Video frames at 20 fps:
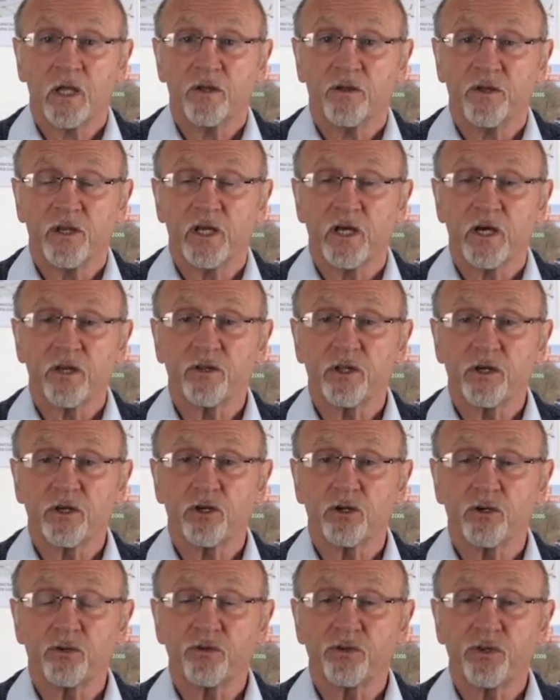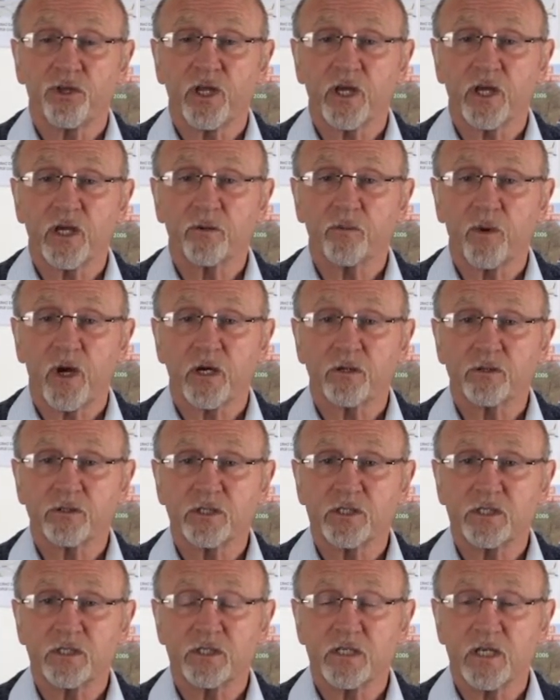The other good thing about
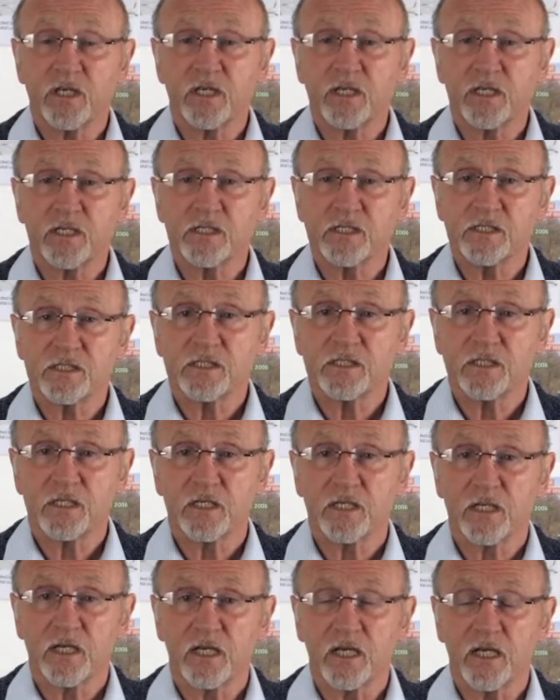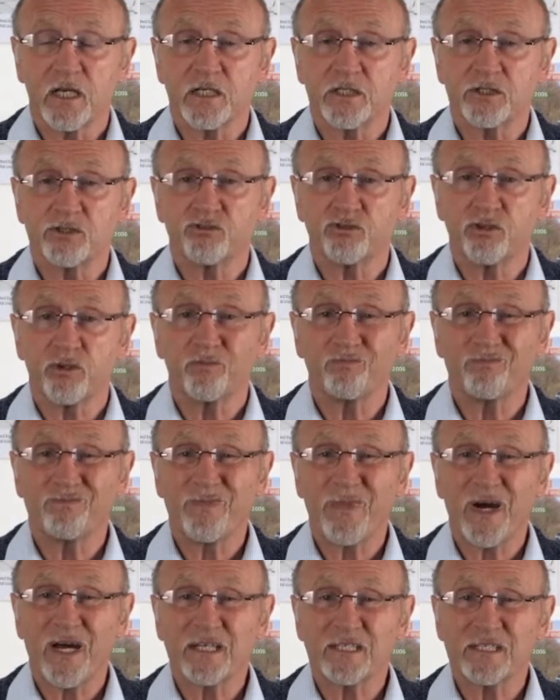it is it
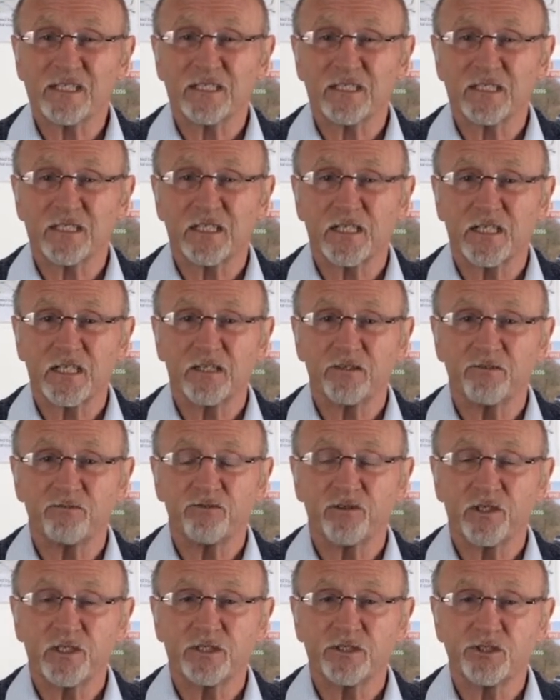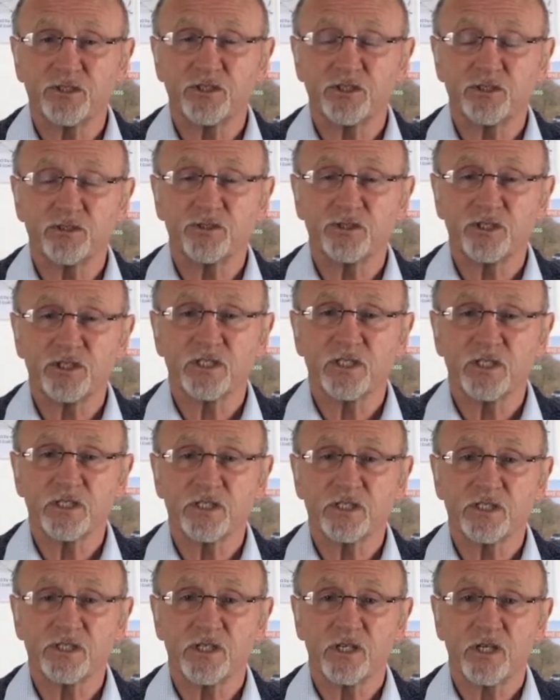dramatically
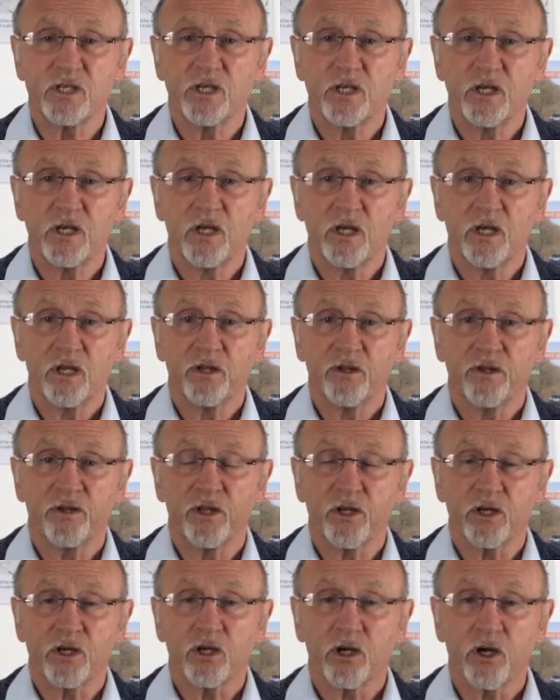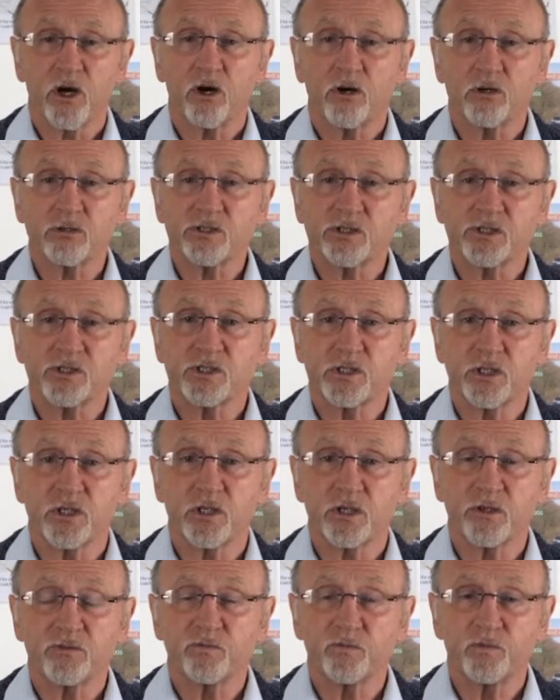reduces the cost
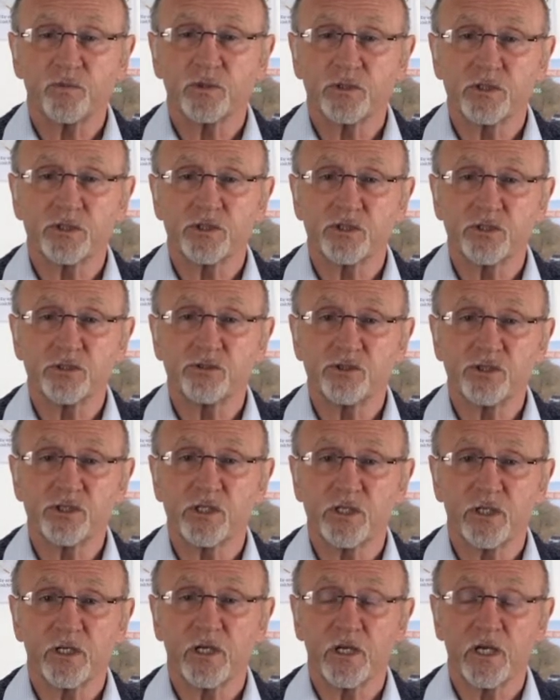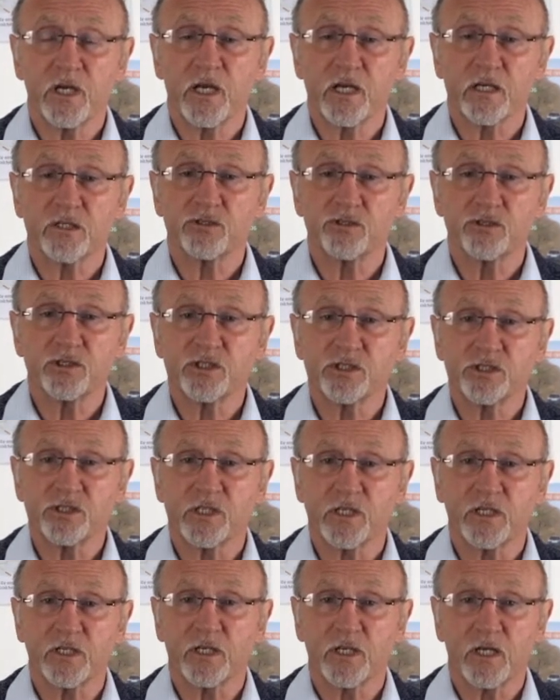of producing
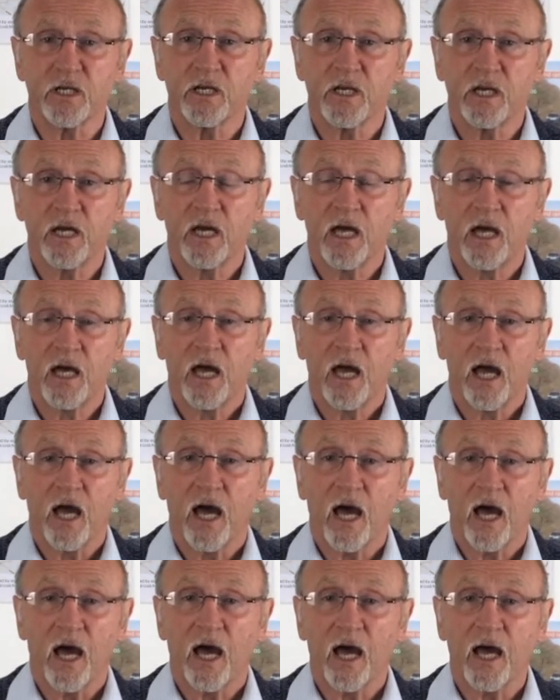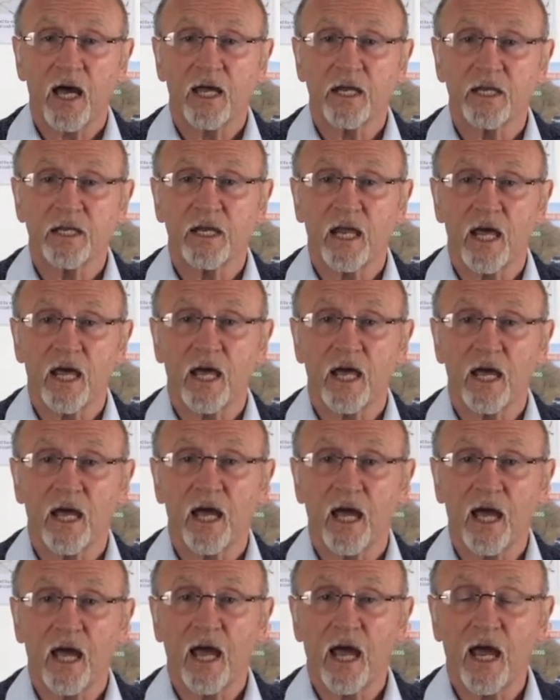electricity, and
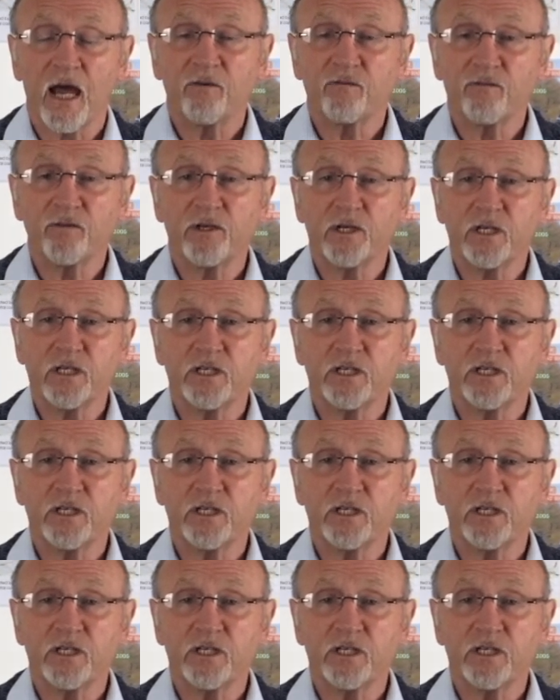every